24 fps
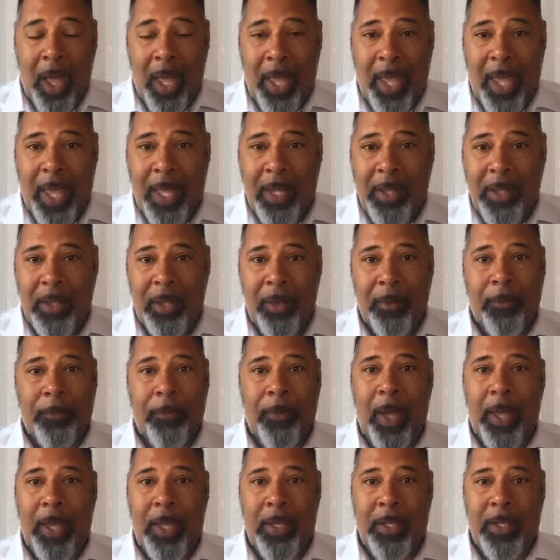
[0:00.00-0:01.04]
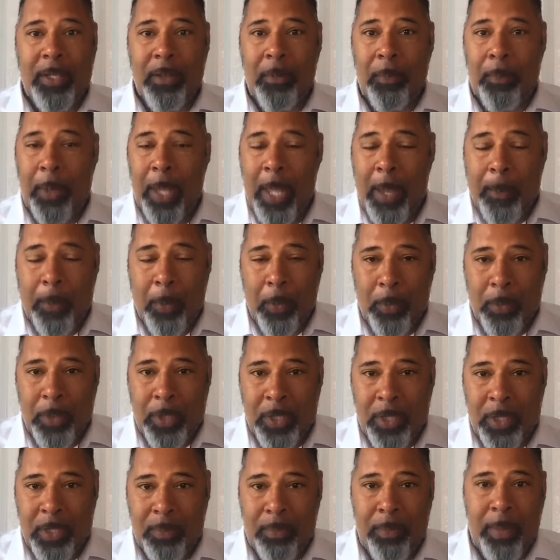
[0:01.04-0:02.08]
in the face of people
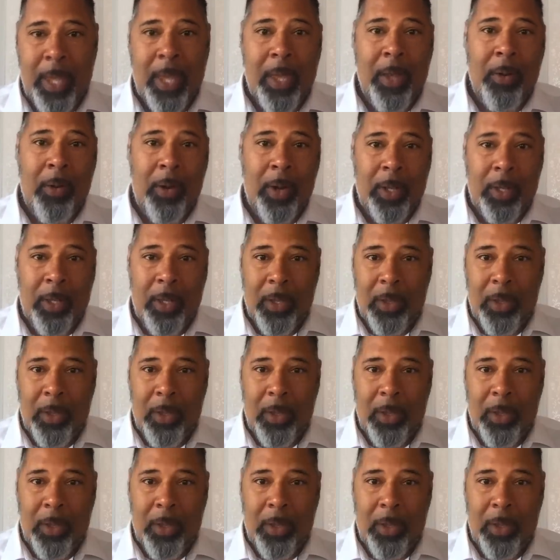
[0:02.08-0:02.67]
smearing